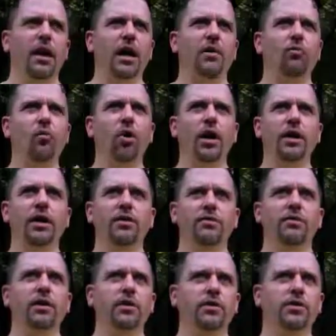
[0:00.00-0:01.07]
walking
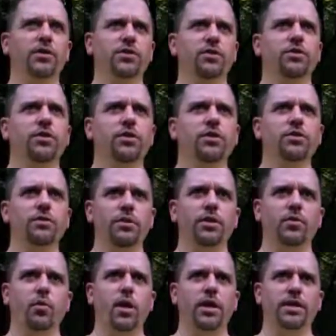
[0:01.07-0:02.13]
through like the student
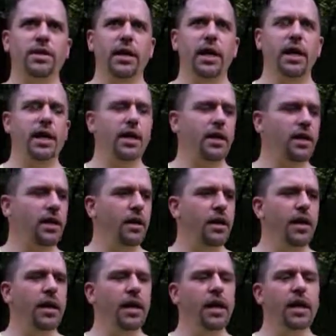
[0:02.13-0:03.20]
union one day,
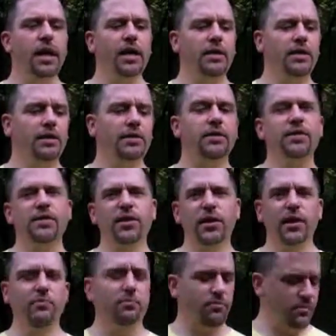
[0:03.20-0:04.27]
and
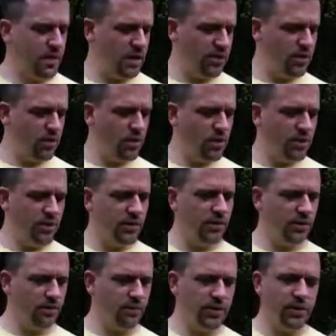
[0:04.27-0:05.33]
sorry, I'm out in the woods and
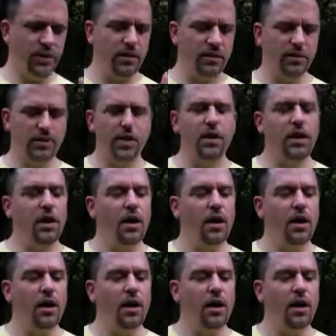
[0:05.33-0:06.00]
there's mosquitoes.